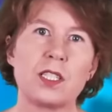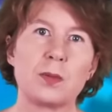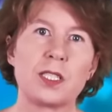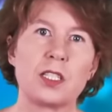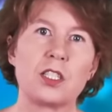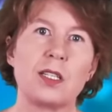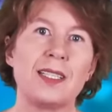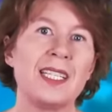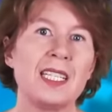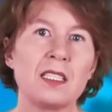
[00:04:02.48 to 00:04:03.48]

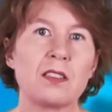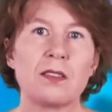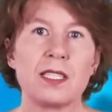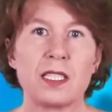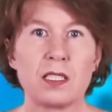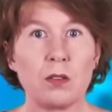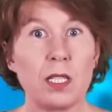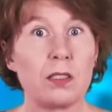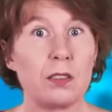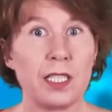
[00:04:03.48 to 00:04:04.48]
substantially increase
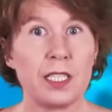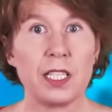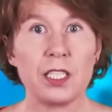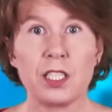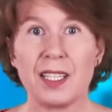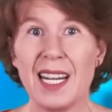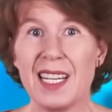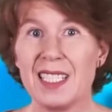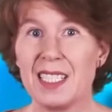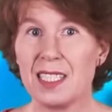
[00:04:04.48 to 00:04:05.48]
solar radiation
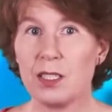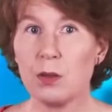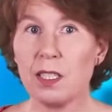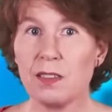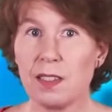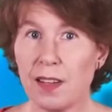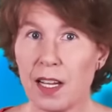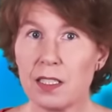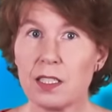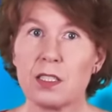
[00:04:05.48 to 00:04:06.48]
any sooner than
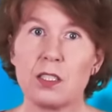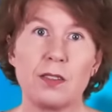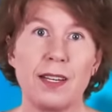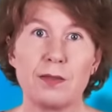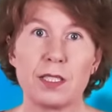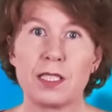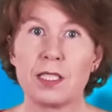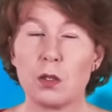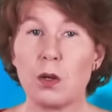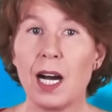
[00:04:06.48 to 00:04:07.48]
that to levels
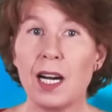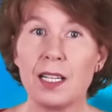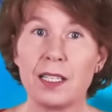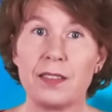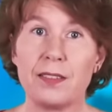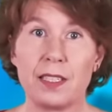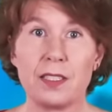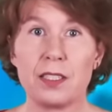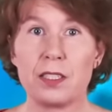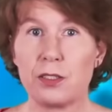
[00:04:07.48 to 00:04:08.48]
so high that
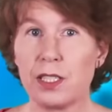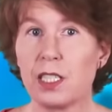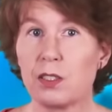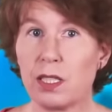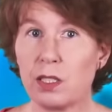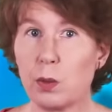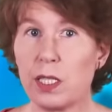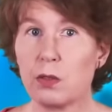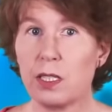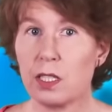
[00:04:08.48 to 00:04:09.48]
it would trigger
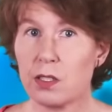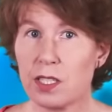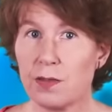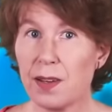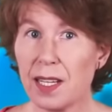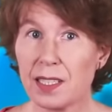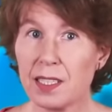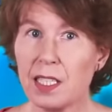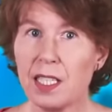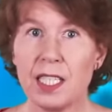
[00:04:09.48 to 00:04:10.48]
runaway greenhouse
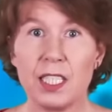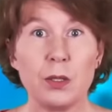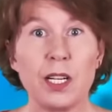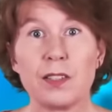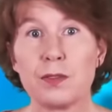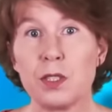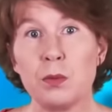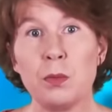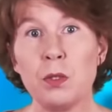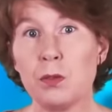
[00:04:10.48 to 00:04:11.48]
effect, you'd have
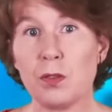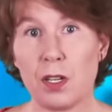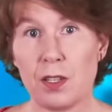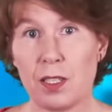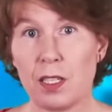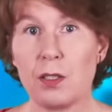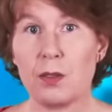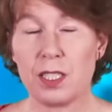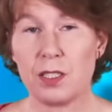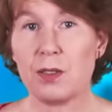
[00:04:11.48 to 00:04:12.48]
to move Earth
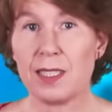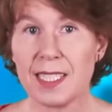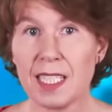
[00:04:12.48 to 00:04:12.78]
closer to the